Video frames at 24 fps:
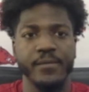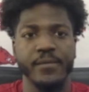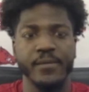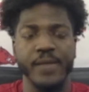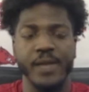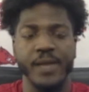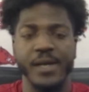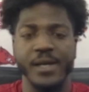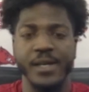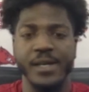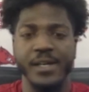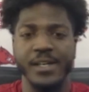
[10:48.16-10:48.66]

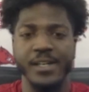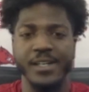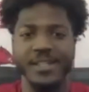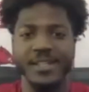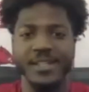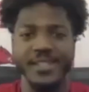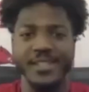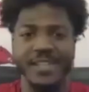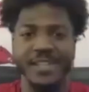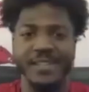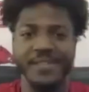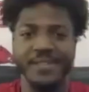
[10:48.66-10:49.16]
Uh,
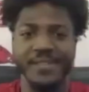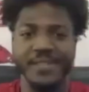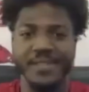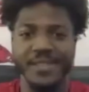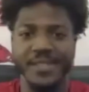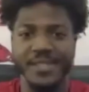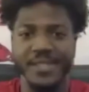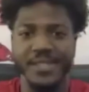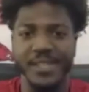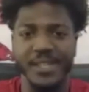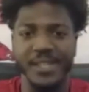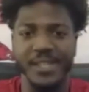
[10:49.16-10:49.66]

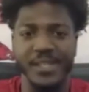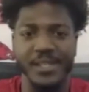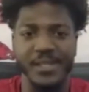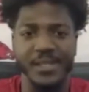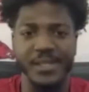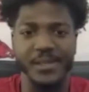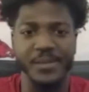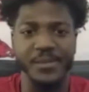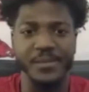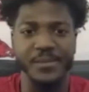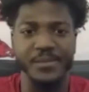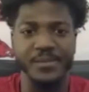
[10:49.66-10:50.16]
definitely.
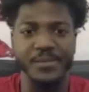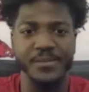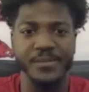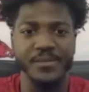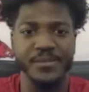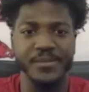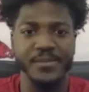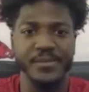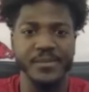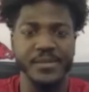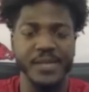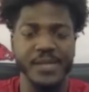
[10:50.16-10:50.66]
Um,
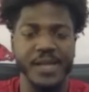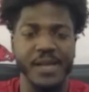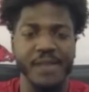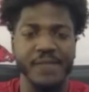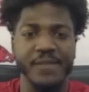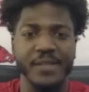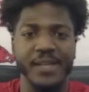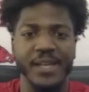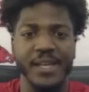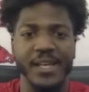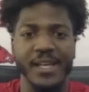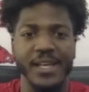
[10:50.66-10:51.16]
I
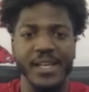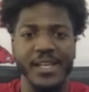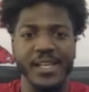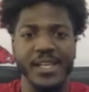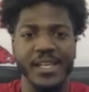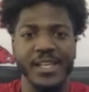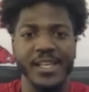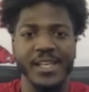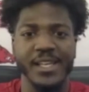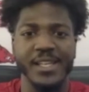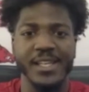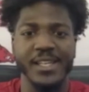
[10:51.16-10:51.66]
feel like
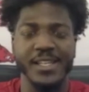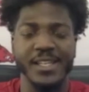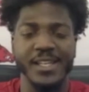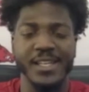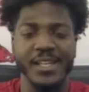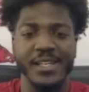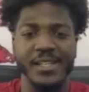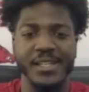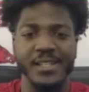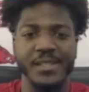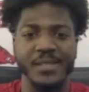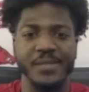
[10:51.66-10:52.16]

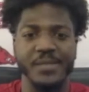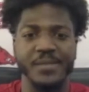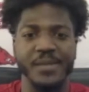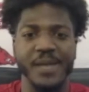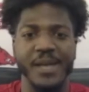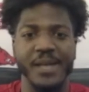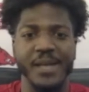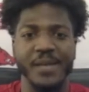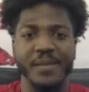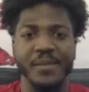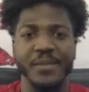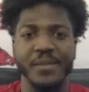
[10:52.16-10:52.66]
um,
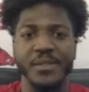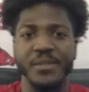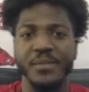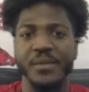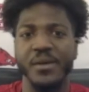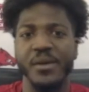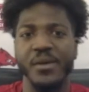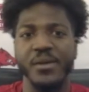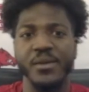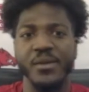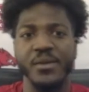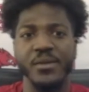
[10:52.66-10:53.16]
I can put the
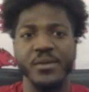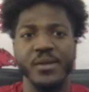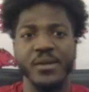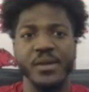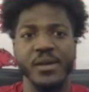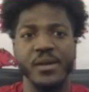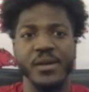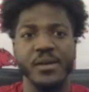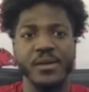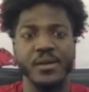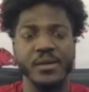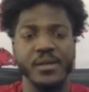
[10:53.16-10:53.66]
ball on the
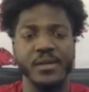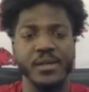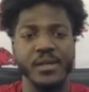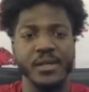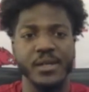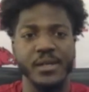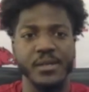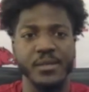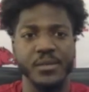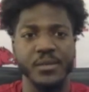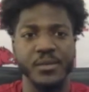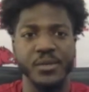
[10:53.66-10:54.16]
ground
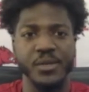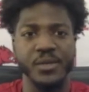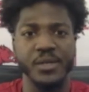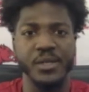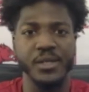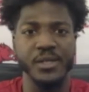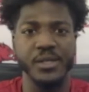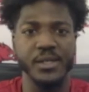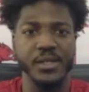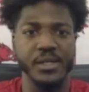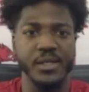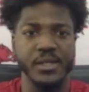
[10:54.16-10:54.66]
uh,
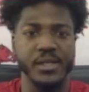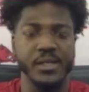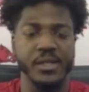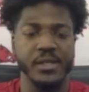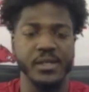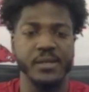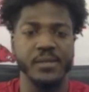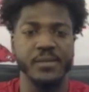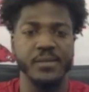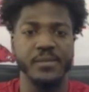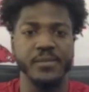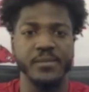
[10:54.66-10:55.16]
more.
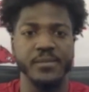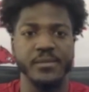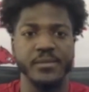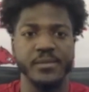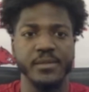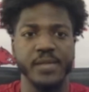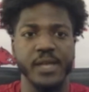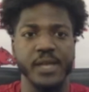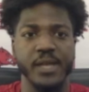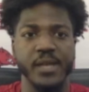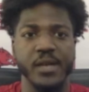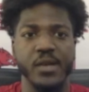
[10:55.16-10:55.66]
Um,
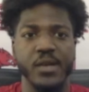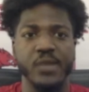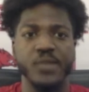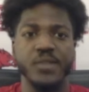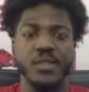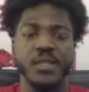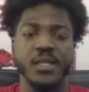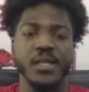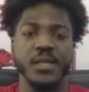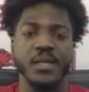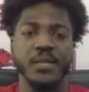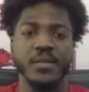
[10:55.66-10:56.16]
like Coach
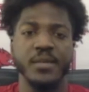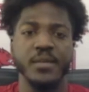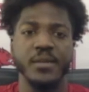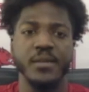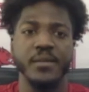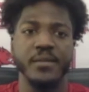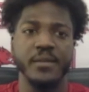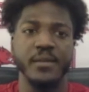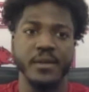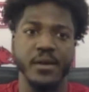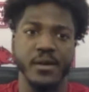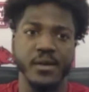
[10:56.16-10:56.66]
said
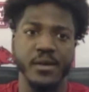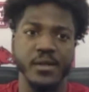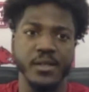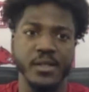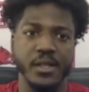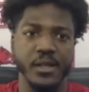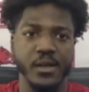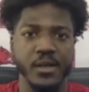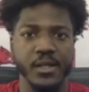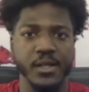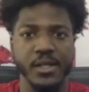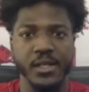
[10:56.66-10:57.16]
pre-
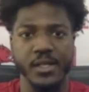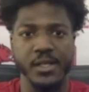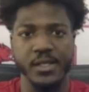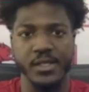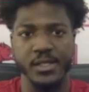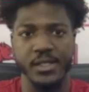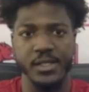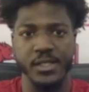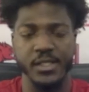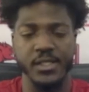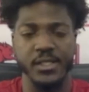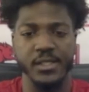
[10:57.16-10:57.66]
early, early in the
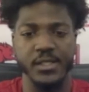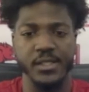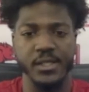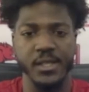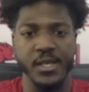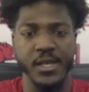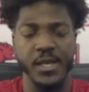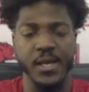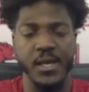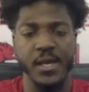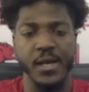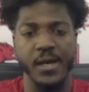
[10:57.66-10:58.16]
season,
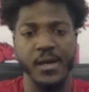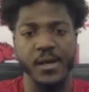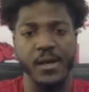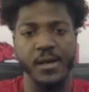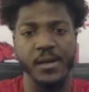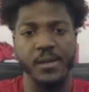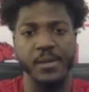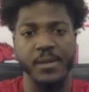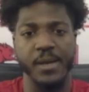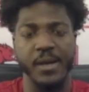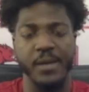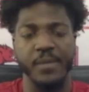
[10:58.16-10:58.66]

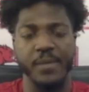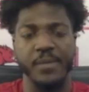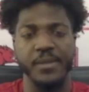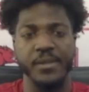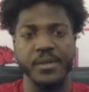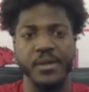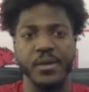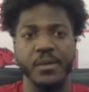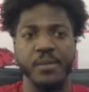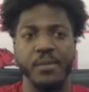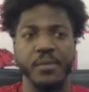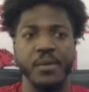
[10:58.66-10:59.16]
um, I can put the
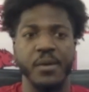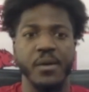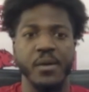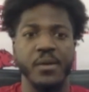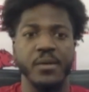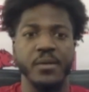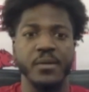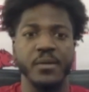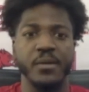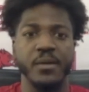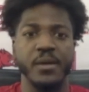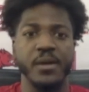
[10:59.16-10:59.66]
ball
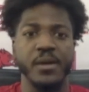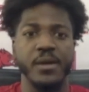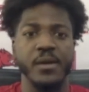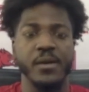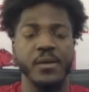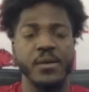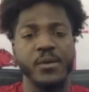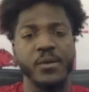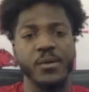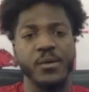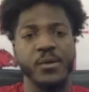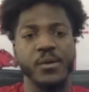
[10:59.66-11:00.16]
on the
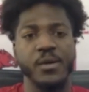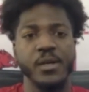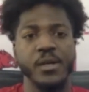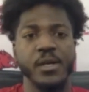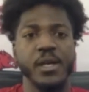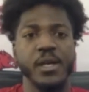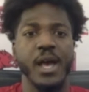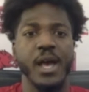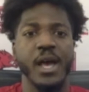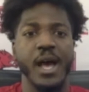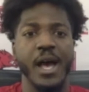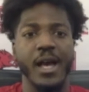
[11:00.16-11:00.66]
ground or
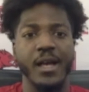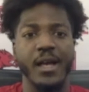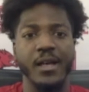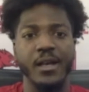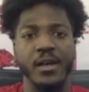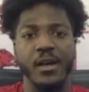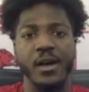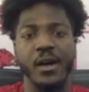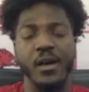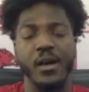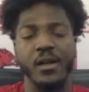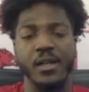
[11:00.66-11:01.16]
I can
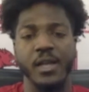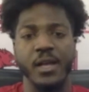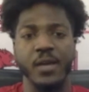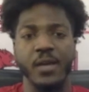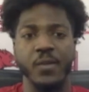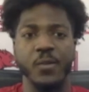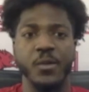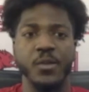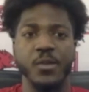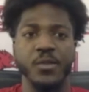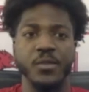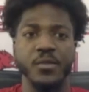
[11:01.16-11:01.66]
guard
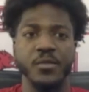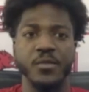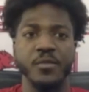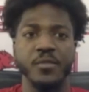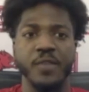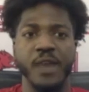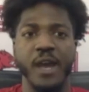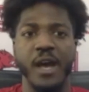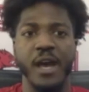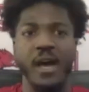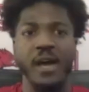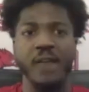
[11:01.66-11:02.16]
like one through
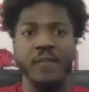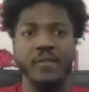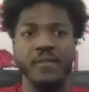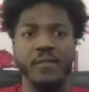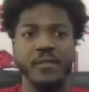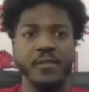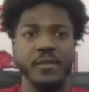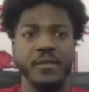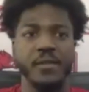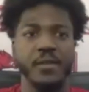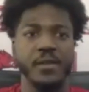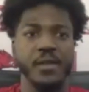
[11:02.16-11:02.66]
five.
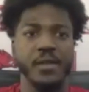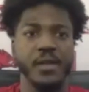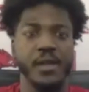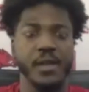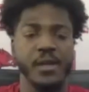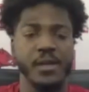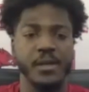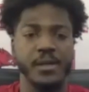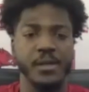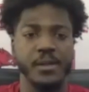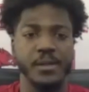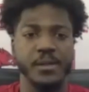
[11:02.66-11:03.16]

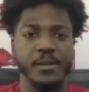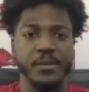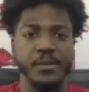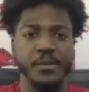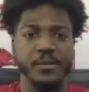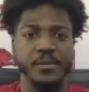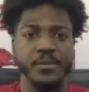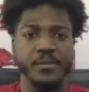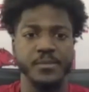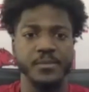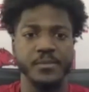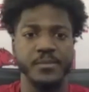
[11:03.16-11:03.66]

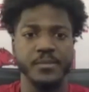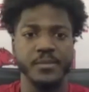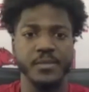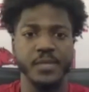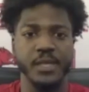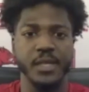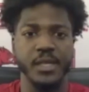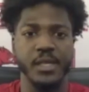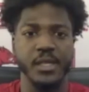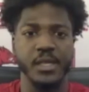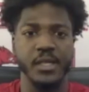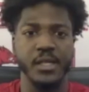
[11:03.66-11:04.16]
Um,
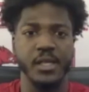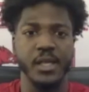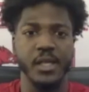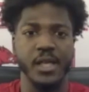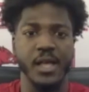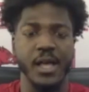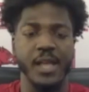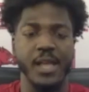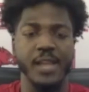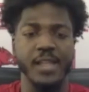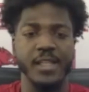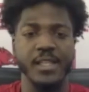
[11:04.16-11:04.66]
and
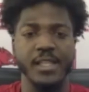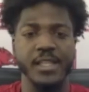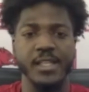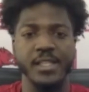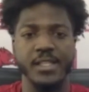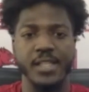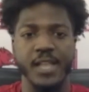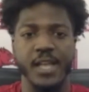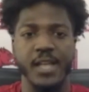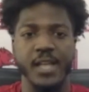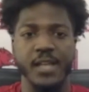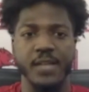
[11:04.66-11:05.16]
I think
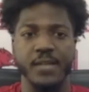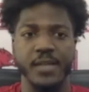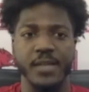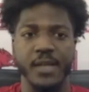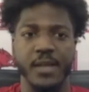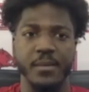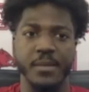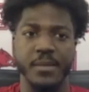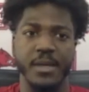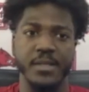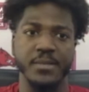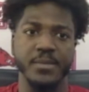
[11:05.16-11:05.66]
that's kind of
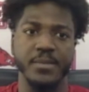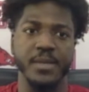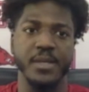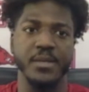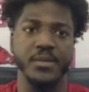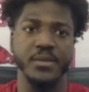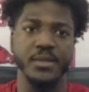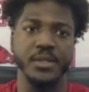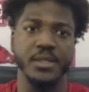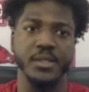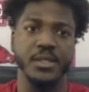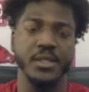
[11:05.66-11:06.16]
like my
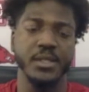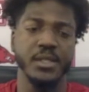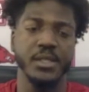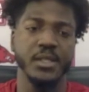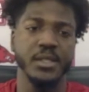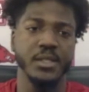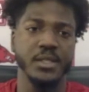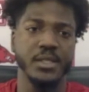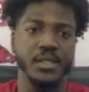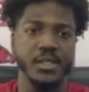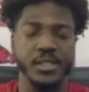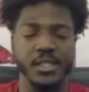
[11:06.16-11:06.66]
specialty
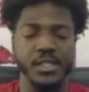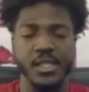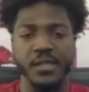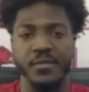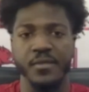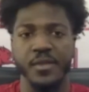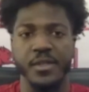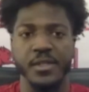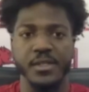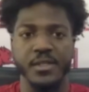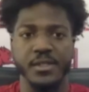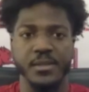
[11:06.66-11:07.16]
just
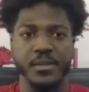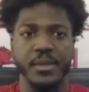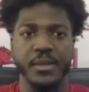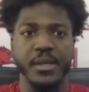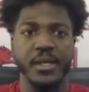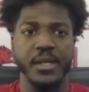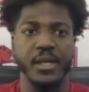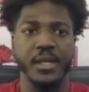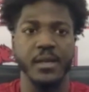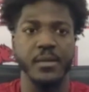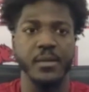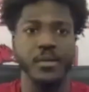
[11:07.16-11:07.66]
defense,
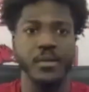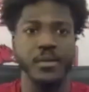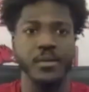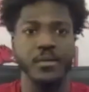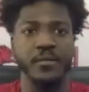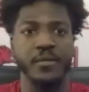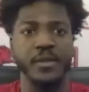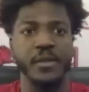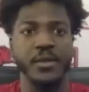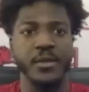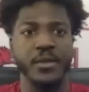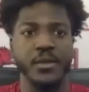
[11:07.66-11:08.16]
being able to
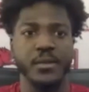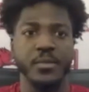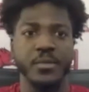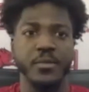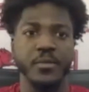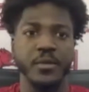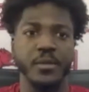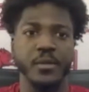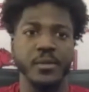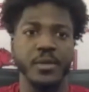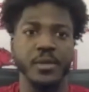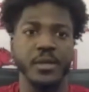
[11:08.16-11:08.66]
defend on the
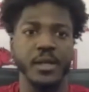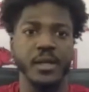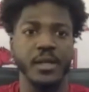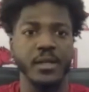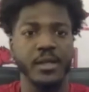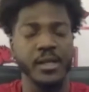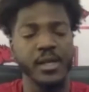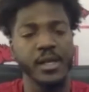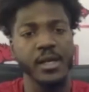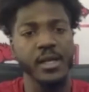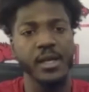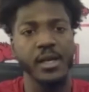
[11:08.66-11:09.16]
perimeter.
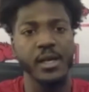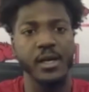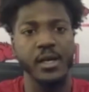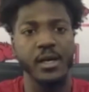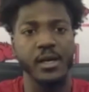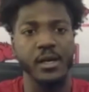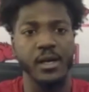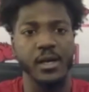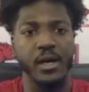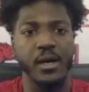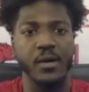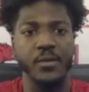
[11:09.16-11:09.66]

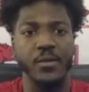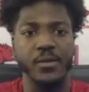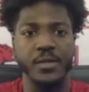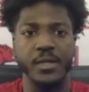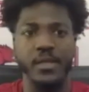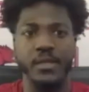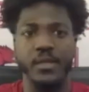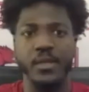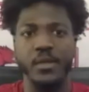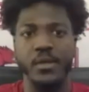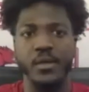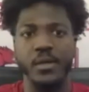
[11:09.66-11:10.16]
Uh, I don't
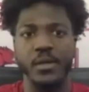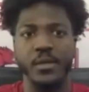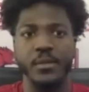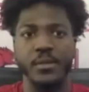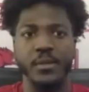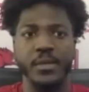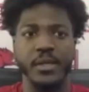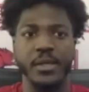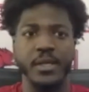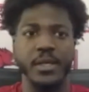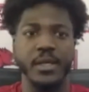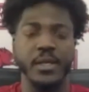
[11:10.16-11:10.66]
think no other
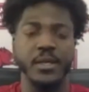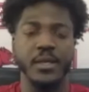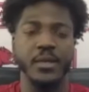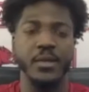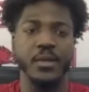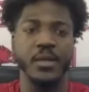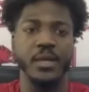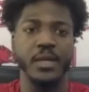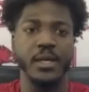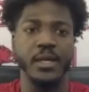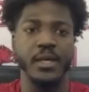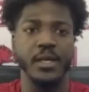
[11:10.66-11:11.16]
big can
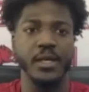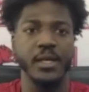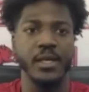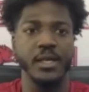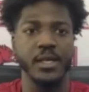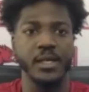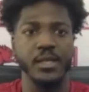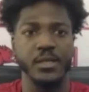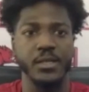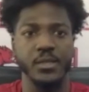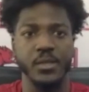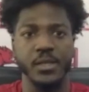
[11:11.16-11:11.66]
do that
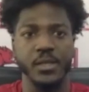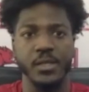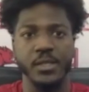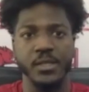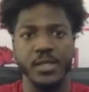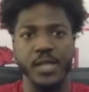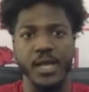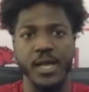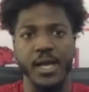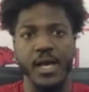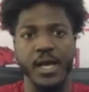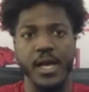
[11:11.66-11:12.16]
as well as
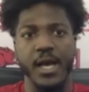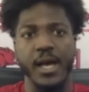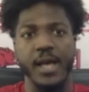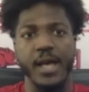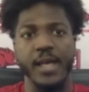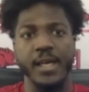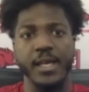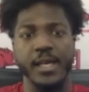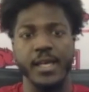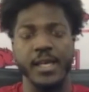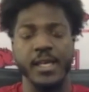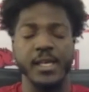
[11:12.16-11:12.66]
I,
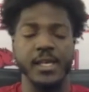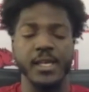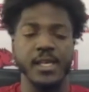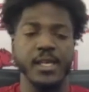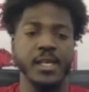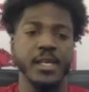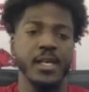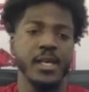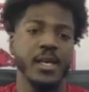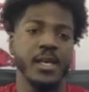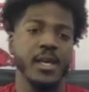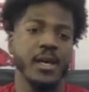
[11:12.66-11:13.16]
I can.
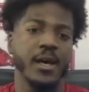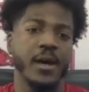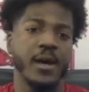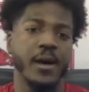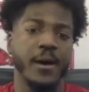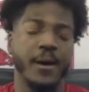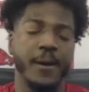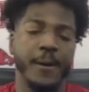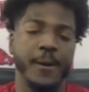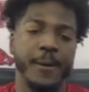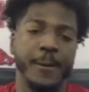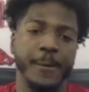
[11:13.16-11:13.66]

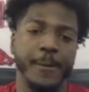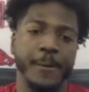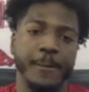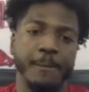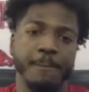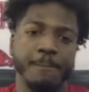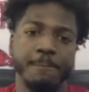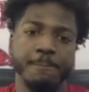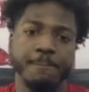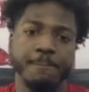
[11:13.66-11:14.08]
Um,